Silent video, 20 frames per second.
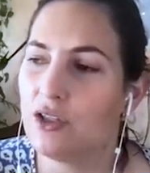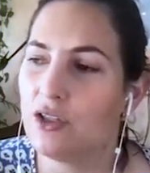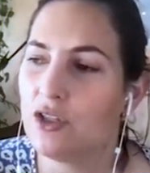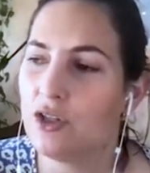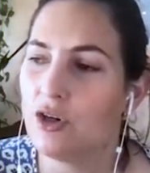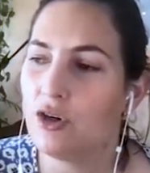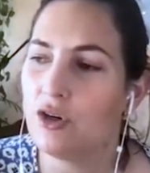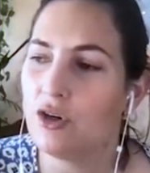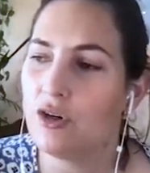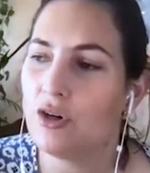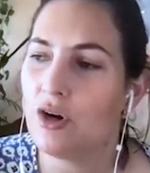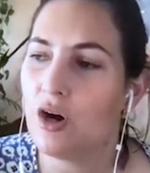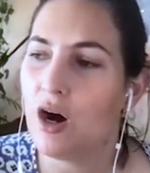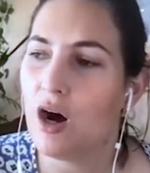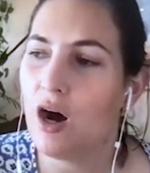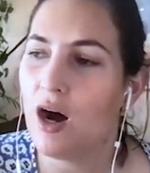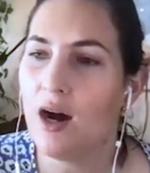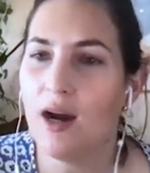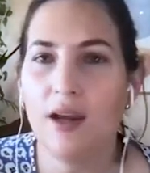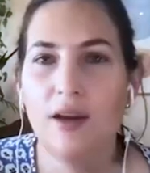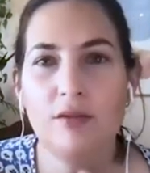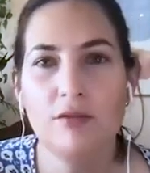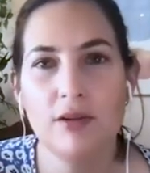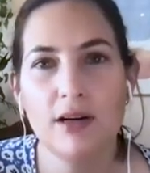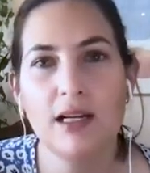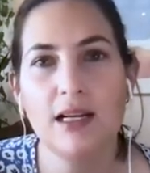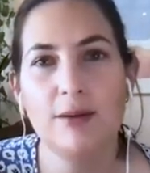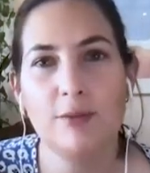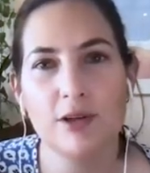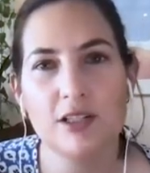I
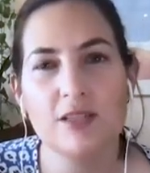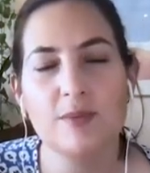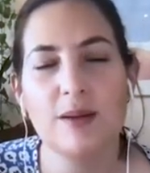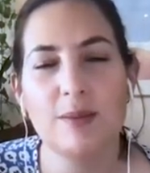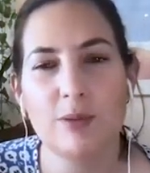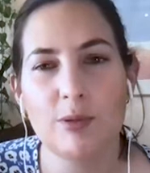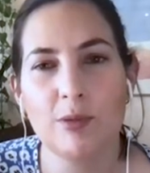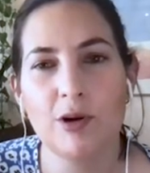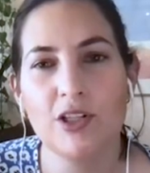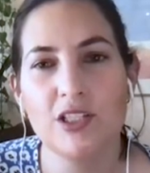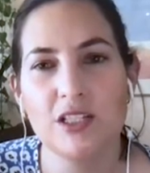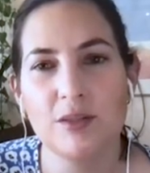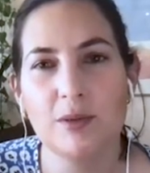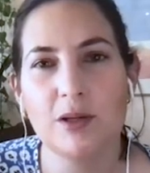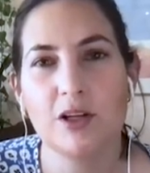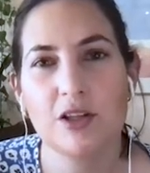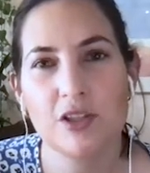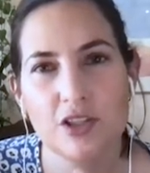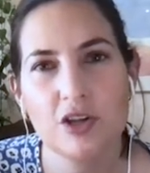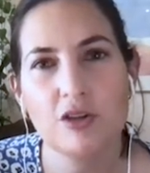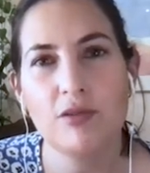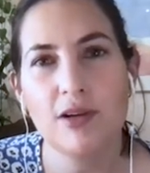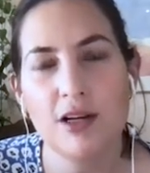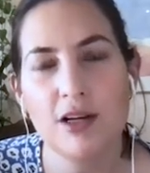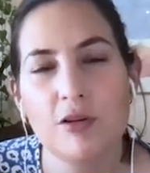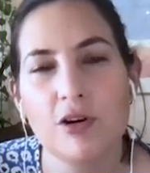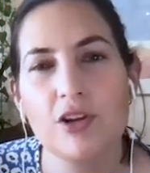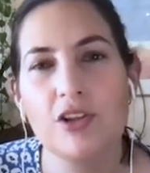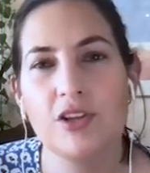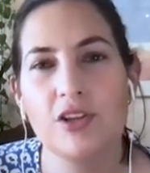really want to be promoted because career
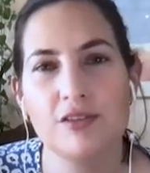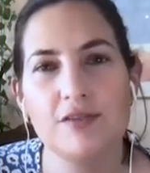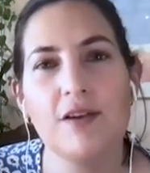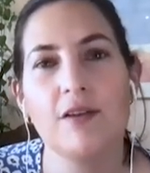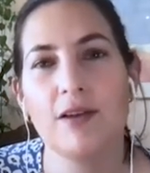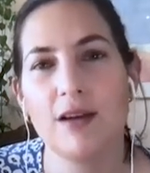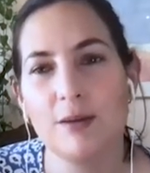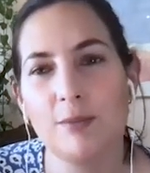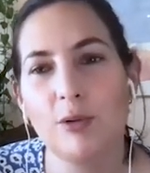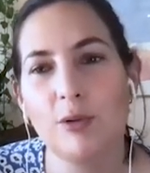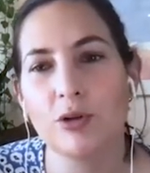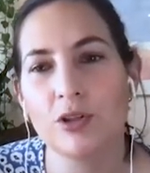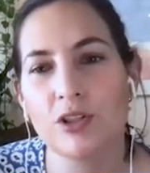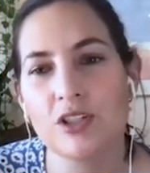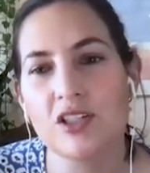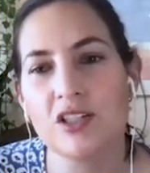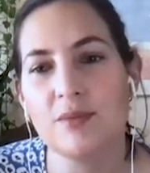growth is very important